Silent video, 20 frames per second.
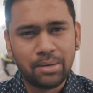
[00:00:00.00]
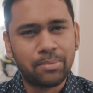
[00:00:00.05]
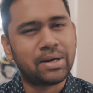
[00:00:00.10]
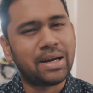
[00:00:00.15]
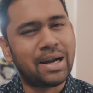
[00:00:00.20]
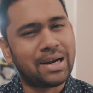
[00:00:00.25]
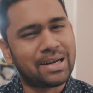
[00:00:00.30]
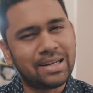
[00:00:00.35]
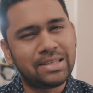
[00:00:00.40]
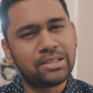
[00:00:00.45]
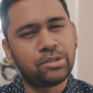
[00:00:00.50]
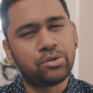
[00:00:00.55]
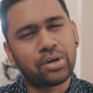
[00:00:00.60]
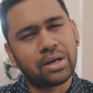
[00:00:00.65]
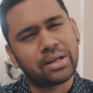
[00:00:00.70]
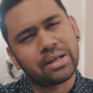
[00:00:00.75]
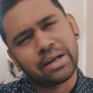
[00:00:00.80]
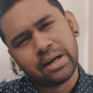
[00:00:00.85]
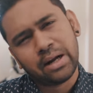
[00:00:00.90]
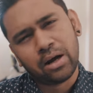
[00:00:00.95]
but at least you
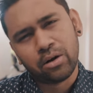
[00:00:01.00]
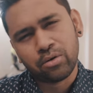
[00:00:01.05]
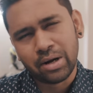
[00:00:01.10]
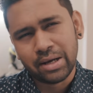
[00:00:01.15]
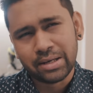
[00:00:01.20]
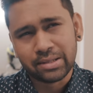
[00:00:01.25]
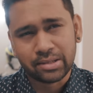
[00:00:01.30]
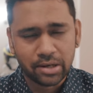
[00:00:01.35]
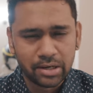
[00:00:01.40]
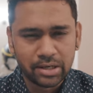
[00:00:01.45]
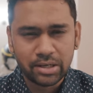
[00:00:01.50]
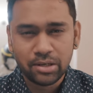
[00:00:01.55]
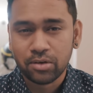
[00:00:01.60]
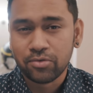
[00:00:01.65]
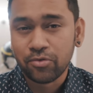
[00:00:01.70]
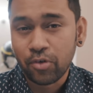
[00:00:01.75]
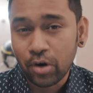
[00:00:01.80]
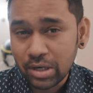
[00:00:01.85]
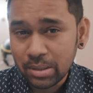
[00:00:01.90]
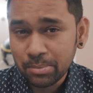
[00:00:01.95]
can get out like 30 or
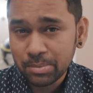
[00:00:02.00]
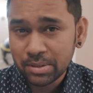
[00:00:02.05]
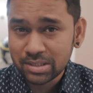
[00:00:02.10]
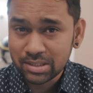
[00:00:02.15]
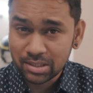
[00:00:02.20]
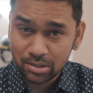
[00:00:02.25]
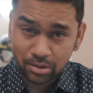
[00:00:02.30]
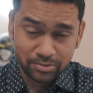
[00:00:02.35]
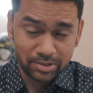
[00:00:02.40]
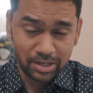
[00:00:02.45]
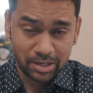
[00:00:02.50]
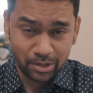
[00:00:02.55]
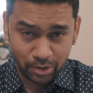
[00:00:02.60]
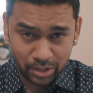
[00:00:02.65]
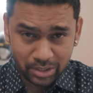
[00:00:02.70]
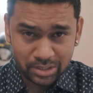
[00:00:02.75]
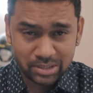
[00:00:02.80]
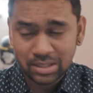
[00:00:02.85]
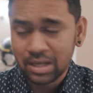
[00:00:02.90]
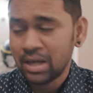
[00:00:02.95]
40% of the
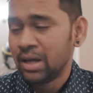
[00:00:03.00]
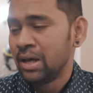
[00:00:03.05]
noise.